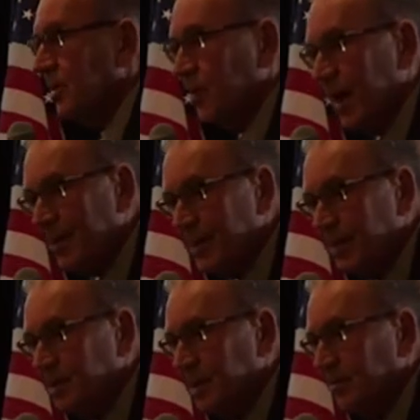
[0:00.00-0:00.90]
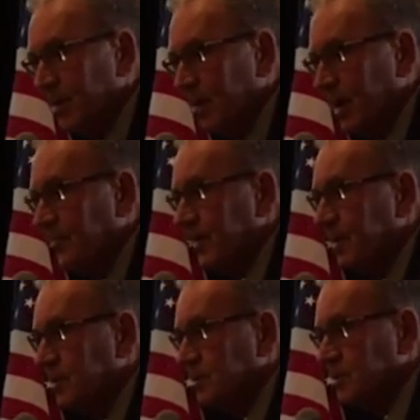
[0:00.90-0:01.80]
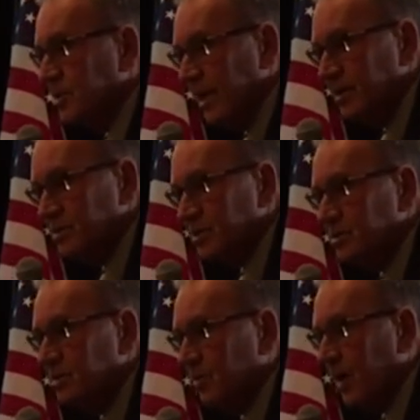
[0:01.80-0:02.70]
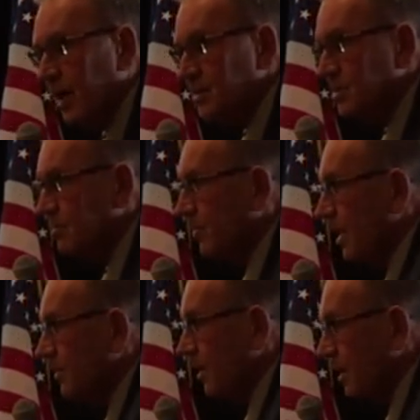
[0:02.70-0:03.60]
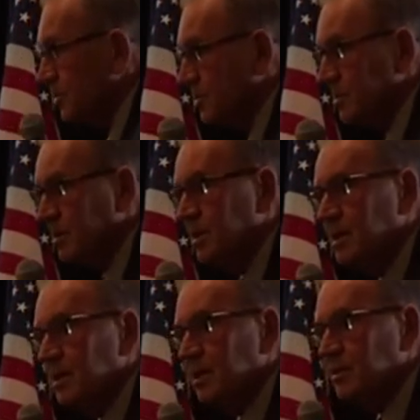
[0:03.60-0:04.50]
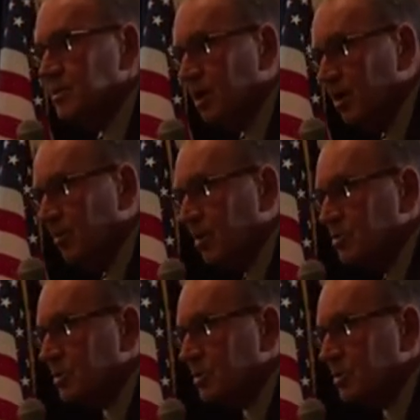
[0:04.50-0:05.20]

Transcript: rapid demographic changes, the rise in population, is almost